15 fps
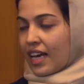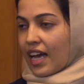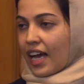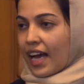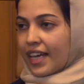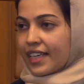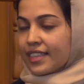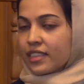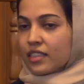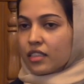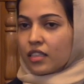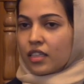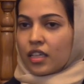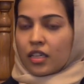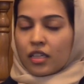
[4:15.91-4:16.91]
And
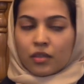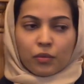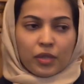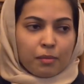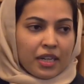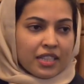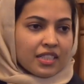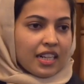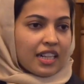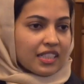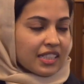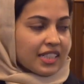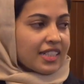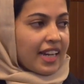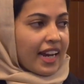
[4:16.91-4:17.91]
we must
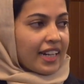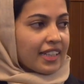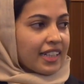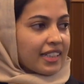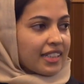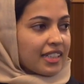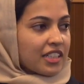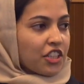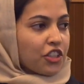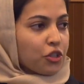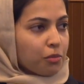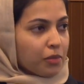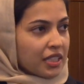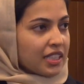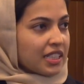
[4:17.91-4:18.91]
understand that this
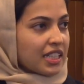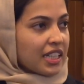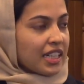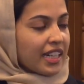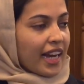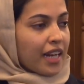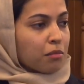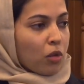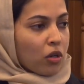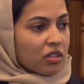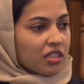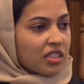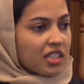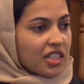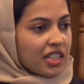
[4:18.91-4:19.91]
humility and
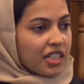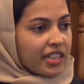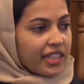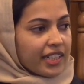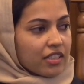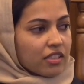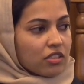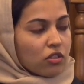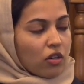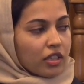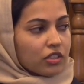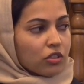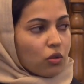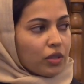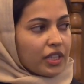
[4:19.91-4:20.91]
modesty is
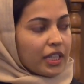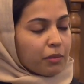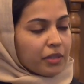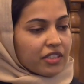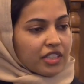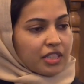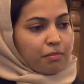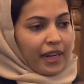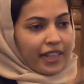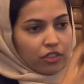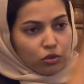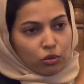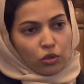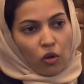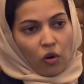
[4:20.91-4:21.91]
not only with respect
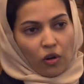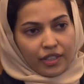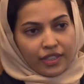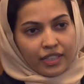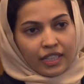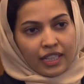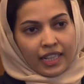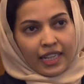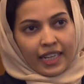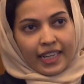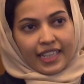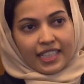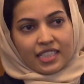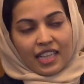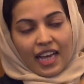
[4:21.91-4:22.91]
to God,
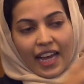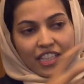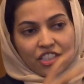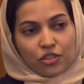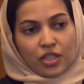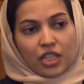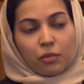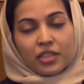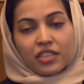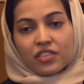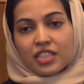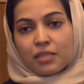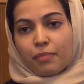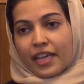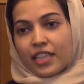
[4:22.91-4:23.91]
it's actually with
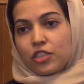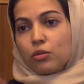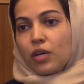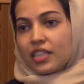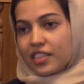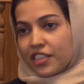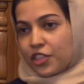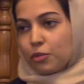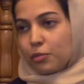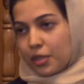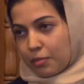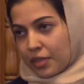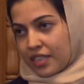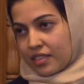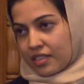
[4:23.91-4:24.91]
respect to other human
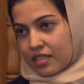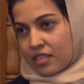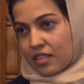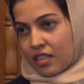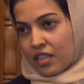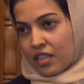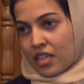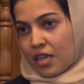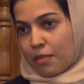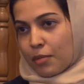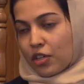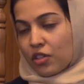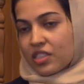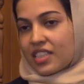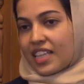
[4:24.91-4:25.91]
beings.
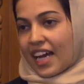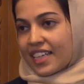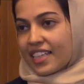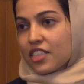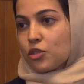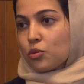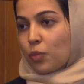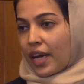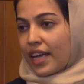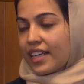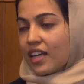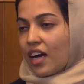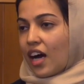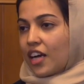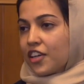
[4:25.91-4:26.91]
Because that is
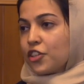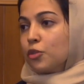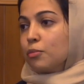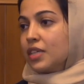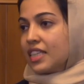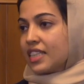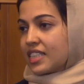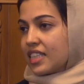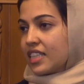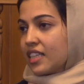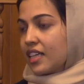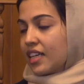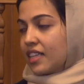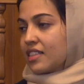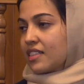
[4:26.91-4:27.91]
when our humility
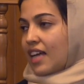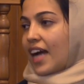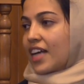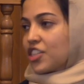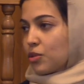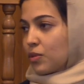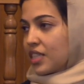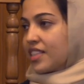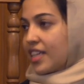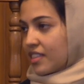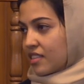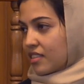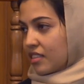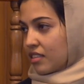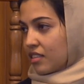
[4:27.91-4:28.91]
is actually
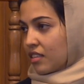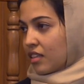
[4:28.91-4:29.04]
tested.